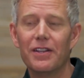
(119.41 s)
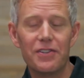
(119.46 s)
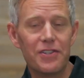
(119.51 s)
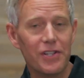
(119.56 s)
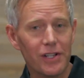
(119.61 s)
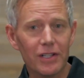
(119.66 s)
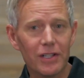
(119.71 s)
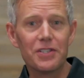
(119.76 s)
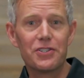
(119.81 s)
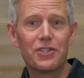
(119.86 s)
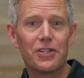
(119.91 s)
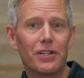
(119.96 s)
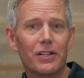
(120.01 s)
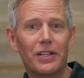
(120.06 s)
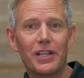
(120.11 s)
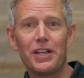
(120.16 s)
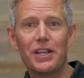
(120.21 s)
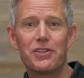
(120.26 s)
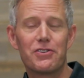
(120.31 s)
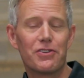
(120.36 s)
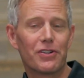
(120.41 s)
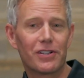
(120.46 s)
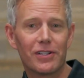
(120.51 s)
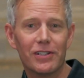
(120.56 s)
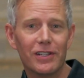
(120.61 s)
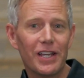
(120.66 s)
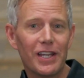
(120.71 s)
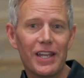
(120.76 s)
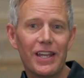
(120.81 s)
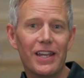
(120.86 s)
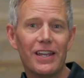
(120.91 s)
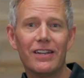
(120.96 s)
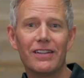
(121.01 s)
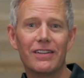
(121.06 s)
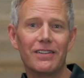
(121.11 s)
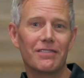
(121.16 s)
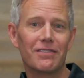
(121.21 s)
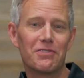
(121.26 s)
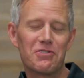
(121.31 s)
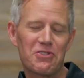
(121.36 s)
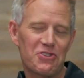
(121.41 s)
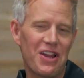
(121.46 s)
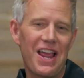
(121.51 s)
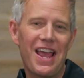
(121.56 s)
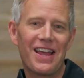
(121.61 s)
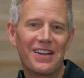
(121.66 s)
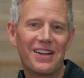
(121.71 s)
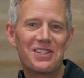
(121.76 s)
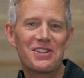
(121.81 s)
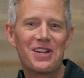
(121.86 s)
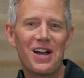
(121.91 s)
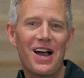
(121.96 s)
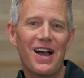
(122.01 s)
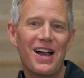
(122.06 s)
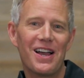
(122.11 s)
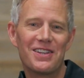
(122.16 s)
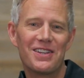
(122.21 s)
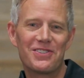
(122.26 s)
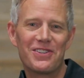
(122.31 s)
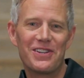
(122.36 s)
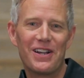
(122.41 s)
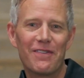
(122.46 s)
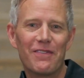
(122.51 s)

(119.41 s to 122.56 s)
diligently to clean and sanitize and